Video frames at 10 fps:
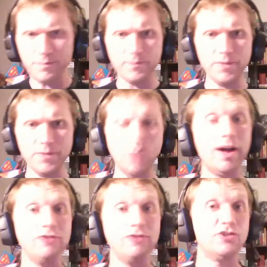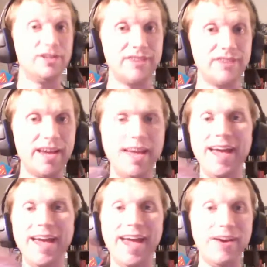Well, I was trying to say
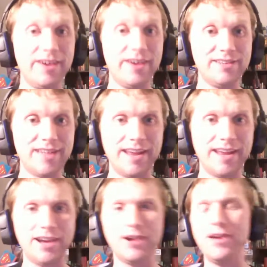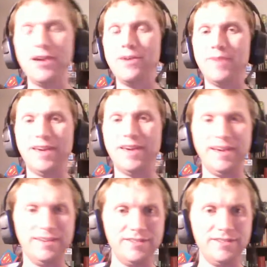Eric is not here
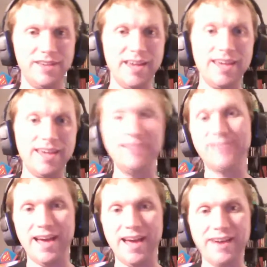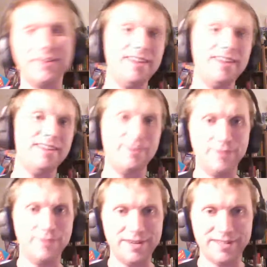because he's tired. He didn't want
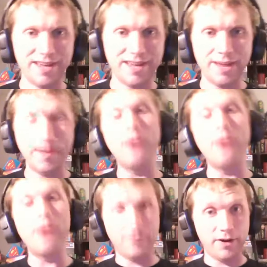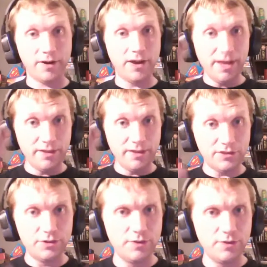to set up. However, the two
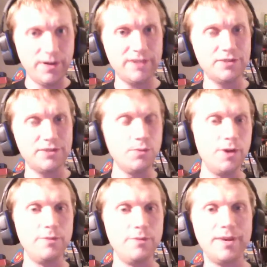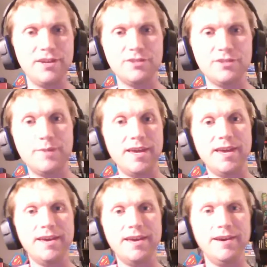of us will be speaking